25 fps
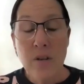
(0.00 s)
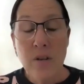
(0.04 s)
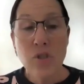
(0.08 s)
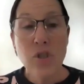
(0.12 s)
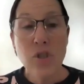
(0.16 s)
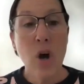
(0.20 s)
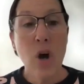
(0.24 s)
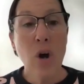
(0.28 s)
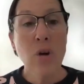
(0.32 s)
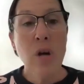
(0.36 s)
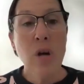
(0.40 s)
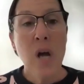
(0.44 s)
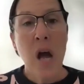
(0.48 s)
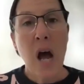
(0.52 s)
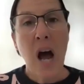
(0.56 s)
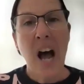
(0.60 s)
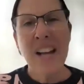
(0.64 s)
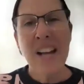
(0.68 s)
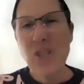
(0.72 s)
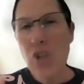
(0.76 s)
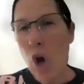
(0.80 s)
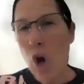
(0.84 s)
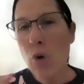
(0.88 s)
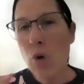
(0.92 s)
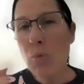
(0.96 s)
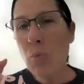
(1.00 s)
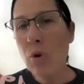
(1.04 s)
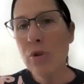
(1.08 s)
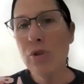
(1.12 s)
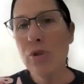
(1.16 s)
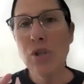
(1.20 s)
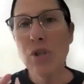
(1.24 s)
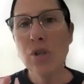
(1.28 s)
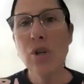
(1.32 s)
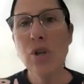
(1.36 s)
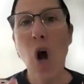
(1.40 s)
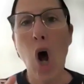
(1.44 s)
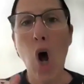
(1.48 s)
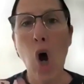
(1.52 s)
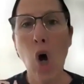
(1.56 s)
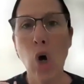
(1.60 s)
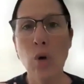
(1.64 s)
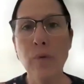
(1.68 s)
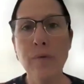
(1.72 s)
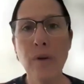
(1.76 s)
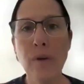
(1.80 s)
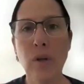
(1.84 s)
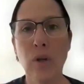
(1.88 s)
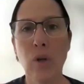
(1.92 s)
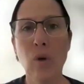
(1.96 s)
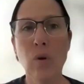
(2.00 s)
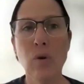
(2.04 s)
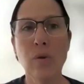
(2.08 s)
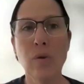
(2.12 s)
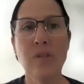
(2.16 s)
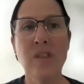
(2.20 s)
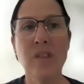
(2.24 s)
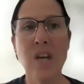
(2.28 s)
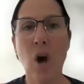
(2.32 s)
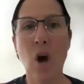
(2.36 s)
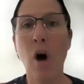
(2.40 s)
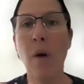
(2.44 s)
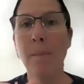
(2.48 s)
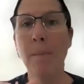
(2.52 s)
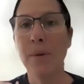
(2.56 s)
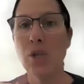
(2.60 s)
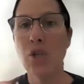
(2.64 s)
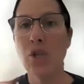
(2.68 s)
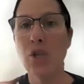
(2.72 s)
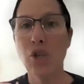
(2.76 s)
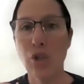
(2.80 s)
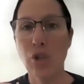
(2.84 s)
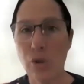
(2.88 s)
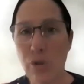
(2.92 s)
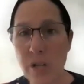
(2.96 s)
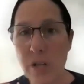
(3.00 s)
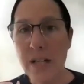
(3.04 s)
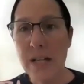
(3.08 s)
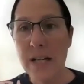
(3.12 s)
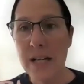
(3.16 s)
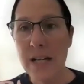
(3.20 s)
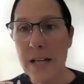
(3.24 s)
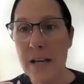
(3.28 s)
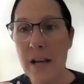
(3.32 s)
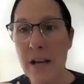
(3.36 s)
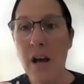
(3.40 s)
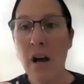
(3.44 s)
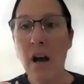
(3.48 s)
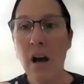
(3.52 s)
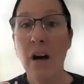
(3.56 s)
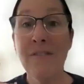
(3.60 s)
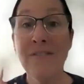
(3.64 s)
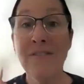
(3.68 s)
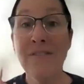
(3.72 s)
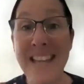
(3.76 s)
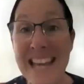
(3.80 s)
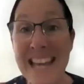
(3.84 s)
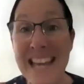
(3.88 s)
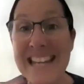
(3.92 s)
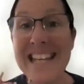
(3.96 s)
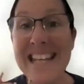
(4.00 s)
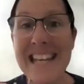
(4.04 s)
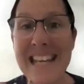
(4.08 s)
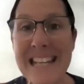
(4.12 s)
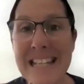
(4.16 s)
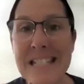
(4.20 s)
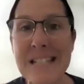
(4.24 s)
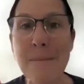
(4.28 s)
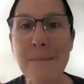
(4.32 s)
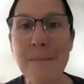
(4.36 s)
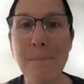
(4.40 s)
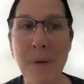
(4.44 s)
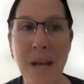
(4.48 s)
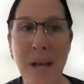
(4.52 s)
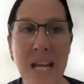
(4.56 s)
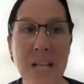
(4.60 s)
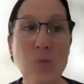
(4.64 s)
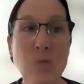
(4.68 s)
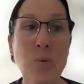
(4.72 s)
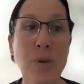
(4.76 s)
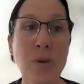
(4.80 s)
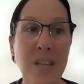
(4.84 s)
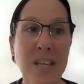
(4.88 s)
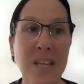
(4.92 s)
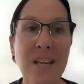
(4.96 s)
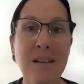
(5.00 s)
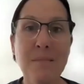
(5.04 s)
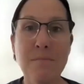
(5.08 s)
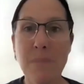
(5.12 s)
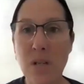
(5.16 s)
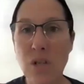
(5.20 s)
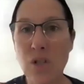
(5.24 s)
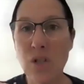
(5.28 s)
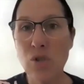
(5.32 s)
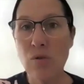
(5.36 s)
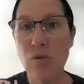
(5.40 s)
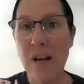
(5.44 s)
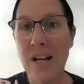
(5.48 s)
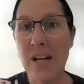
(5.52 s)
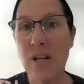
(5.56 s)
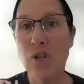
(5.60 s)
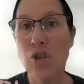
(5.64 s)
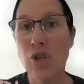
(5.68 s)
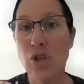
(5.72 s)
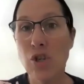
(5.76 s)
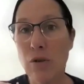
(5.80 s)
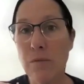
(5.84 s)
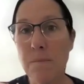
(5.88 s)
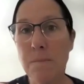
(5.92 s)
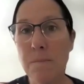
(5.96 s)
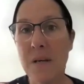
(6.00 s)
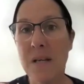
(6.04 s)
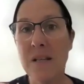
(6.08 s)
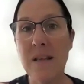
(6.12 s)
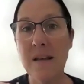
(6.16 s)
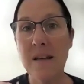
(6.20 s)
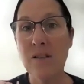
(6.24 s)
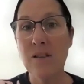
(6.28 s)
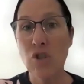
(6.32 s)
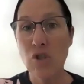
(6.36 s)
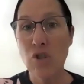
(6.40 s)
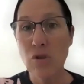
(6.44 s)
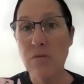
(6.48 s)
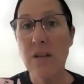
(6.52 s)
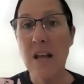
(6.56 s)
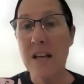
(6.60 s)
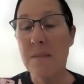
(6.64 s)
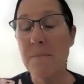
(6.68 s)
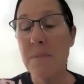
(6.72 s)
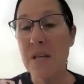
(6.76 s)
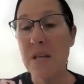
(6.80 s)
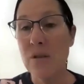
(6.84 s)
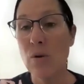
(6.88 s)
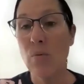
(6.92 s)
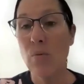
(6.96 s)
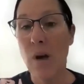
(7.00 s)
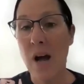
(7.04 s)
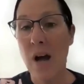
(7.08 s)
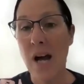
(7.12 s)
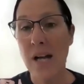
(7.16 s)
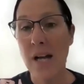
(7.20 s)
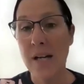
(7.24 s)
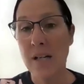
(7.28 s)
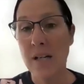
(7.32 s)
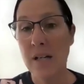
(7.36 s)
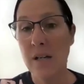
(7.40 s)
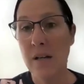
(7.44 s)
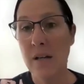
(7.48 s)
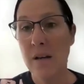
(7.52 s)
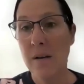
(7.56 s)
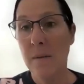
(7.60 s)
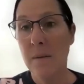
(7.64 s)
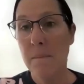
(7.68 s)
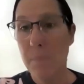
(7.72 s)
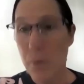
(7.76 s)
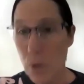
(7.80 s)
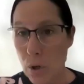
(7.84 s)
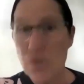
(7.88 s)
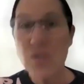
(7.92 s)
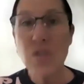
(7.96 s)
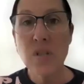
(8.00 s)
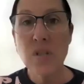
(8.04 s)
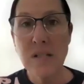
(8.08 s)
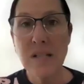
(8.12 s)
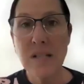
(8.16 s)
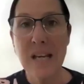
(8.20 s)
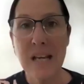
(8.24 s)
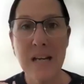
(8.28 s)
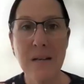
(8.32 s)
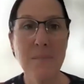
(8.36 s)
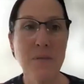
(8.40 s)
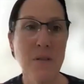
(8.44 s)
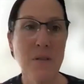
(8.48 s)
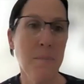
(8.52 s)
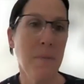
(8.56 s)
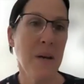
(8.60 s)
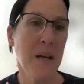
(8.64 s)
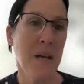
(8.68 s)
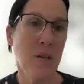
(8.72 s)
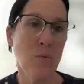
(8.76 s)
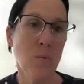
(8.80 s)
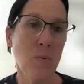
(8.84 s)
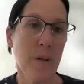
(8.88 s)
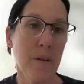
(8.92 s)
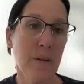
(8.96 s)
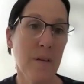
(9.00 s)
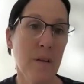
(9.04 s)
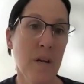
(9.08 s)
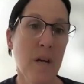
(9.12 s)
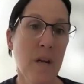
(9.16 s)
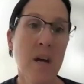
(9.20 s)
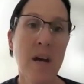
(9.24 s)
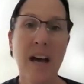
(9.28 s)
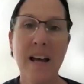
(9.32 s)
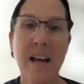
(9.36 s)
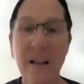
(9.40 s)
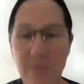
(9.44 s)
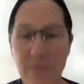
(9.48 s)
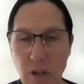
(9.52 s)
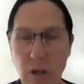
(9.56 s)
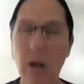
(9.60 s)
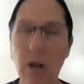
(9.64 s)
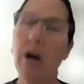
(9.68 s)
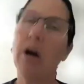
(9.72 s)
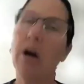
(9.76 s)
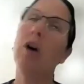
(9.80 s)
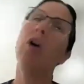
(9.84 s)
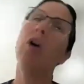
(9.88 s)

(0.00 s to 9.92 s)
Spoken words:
So I don't want you to overlook the opportunity of getting into bed with the administrators, should they be the right person to get into bed with. And I've got a